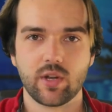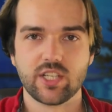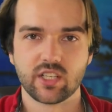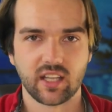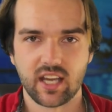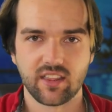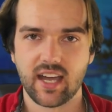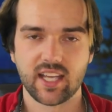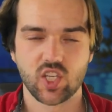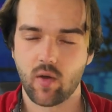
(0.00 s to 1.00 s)
region like
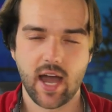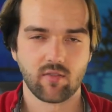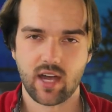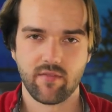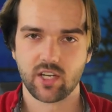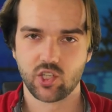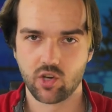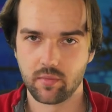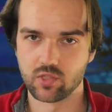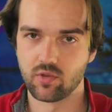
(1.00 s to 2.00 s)
that. So I don't have any
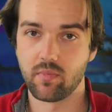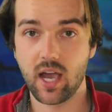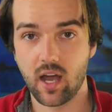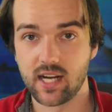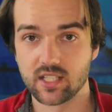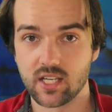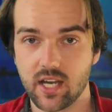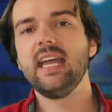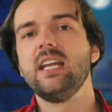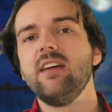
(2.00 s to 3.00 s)
troubles with my hot
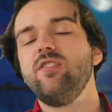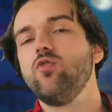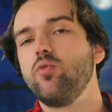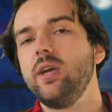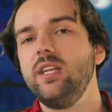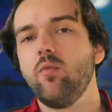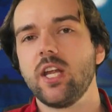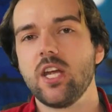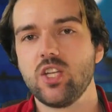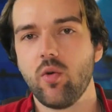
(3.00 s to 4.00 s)
tub. And if you really
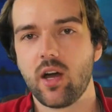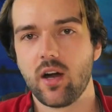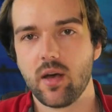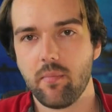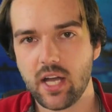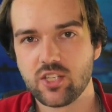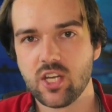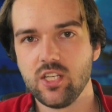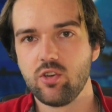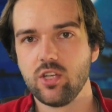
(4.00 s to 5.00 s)
want to do it on a
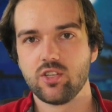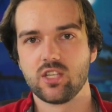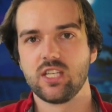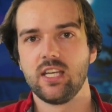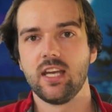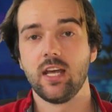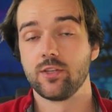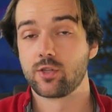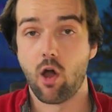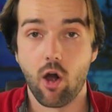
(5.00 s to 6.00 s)
budget, you can just get
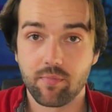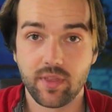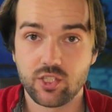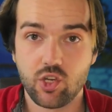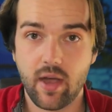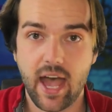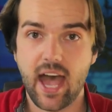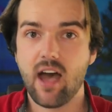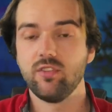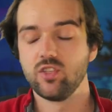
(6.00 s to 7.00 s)
a tarp that you
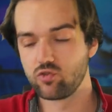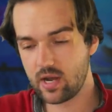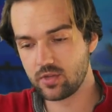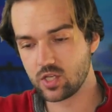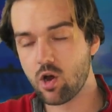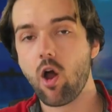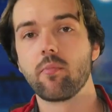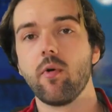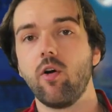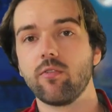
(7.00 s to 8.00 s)
have and drape the
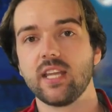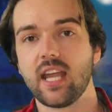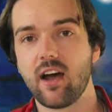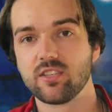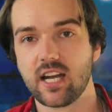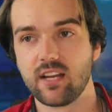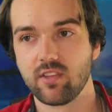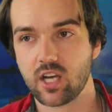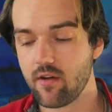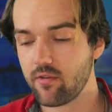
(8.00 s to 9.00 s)
tarp over the outside of
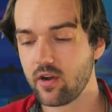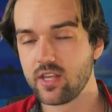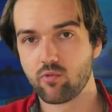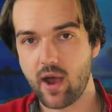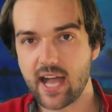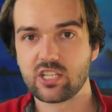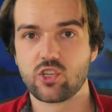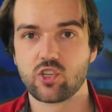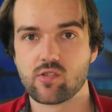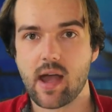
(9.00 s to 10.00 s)
the cover and then
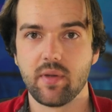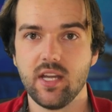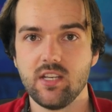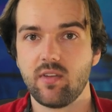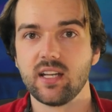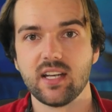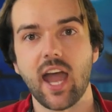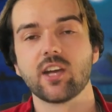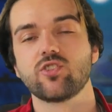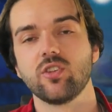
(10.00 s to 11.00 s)
ratchet strap it. And you've got an
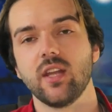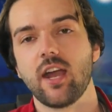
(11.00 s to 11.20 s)
extra